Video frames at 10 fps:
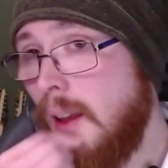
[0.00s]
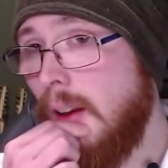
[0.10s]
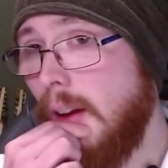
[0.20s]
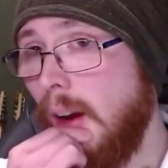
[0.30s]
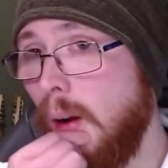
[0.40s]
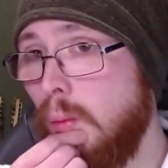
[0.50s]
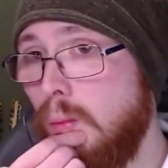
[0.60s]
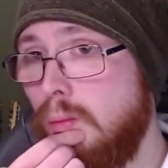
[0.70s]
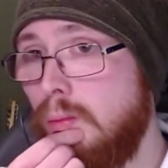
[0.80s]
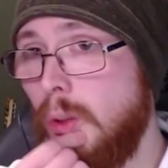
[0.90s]

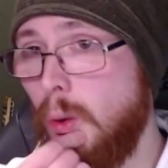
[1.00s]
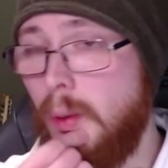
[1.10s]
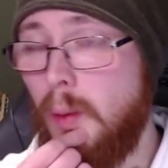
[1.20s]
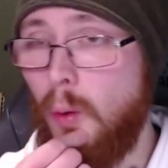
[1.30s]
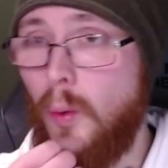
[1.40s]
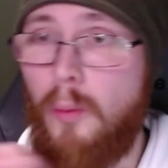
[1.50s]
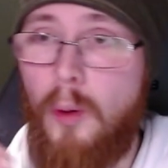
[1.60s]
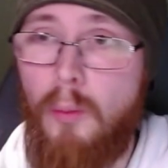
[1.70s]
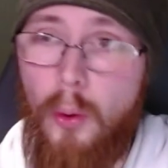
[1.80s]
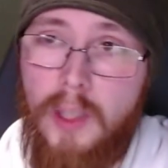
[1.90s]
You know, people will
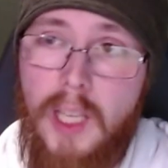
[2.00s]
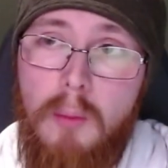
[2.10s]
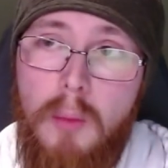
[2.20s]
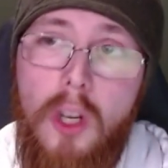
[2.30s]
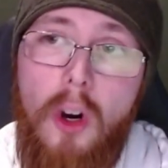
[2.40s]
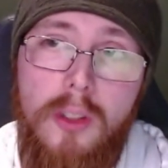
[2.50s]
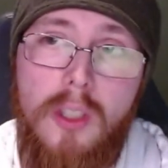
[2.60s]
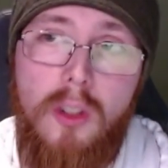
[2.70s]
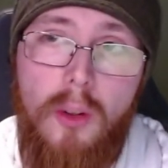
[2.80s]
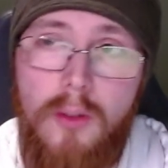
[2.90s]
promote the game because
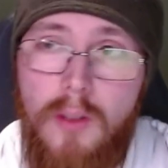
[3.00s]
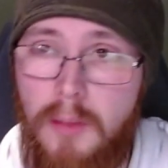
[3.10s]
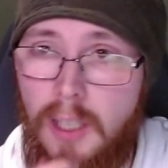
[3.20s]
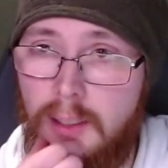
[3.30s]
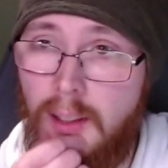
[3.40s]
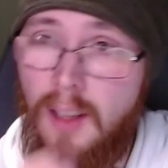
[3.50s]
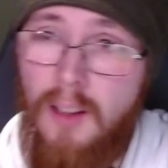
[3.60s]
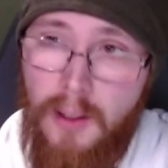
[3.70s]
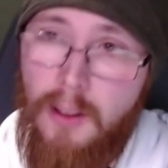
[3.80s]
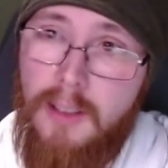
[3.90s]
it's on the Dreamcast.
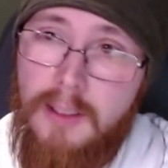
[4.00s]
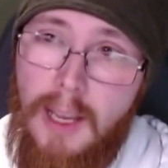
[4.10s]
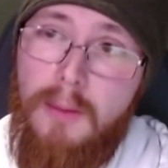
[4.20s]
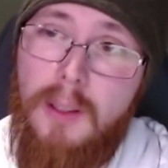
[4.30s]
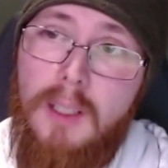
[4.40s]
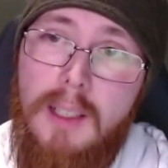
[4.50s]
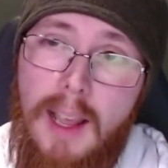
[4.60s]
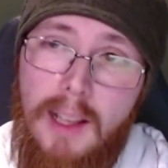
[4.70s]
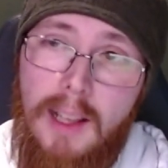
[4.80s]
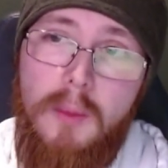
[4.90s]
Like that's definitely an
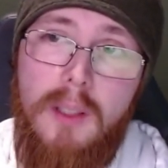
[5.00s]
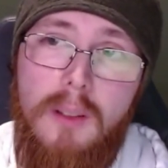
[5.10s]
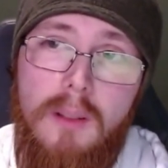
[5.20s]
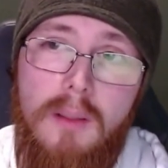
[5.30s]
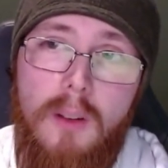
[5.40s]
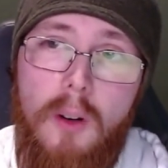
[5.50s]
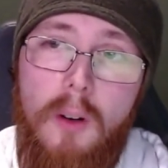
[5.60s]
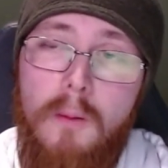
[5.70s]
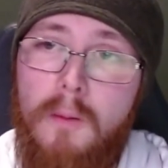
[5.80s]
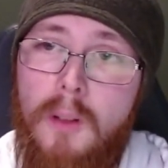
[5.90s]
element
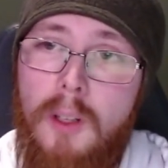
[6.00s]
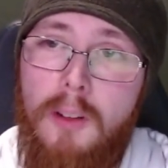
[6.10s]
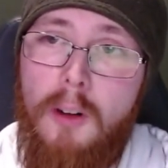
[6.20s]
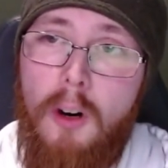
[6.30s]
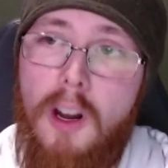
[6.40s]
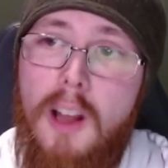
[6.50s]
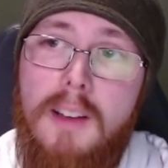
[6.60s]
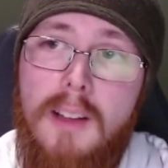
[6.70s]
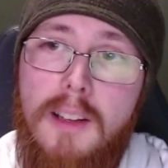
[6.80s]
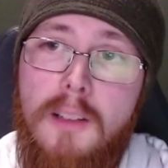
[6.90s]
of, or
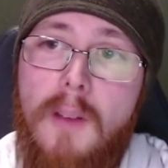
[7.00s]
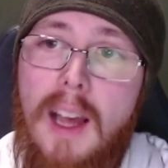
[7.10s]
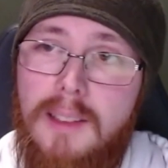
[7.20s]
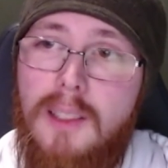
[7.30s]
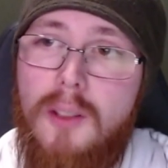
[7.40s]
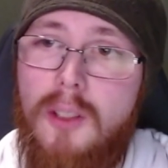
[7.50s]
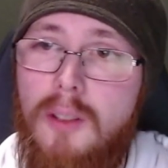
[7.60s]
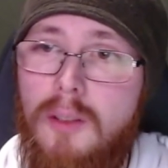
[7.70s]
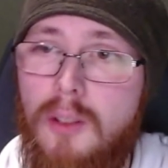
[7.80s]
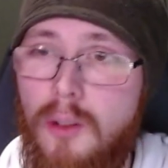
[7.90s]
an advantage
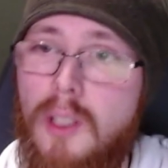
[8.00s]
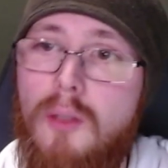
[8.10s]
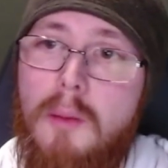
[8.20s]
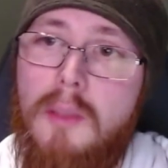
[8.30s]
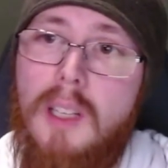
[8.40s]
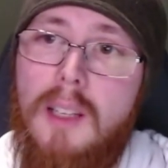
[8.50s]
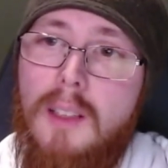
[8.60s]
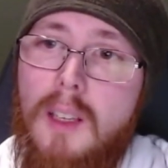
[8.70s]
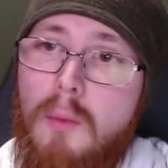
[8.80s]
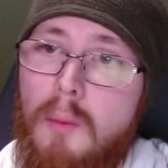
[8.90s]
to doing a Dreamcast
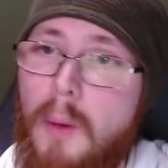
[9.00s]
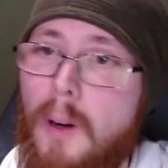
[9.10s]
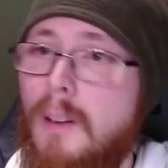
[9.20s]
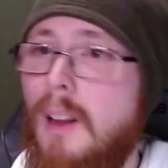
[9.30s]
game, but